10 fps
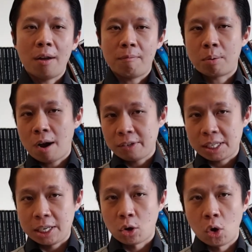privacy
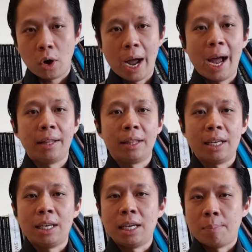law, and
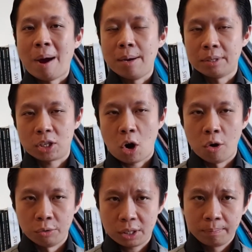the e-payments code.